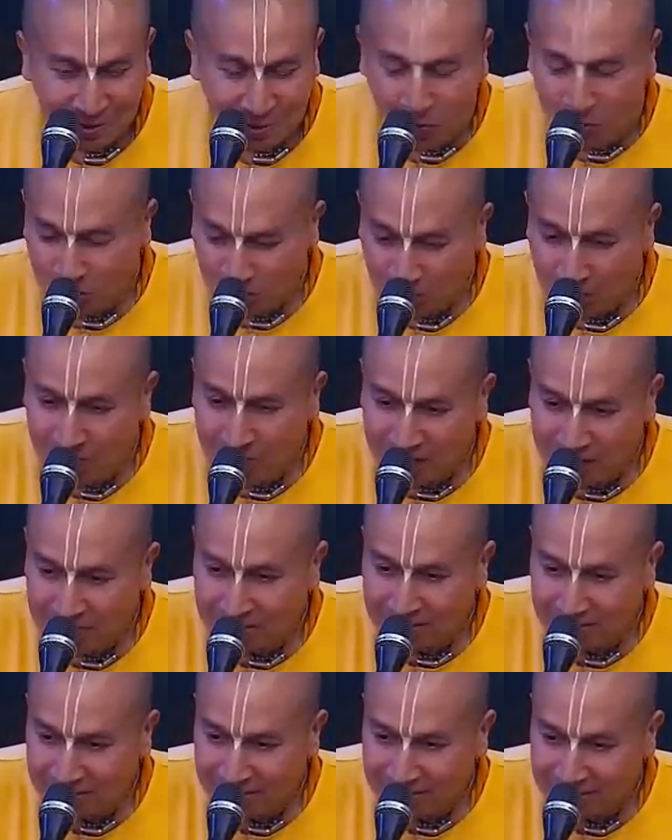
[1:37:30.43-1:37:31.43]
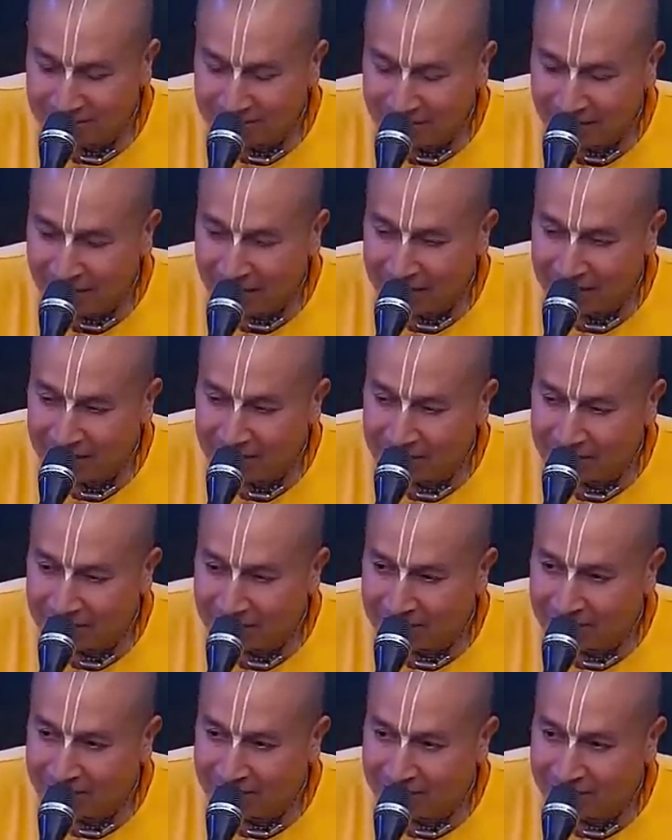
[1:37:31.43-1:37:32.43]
Goswami's character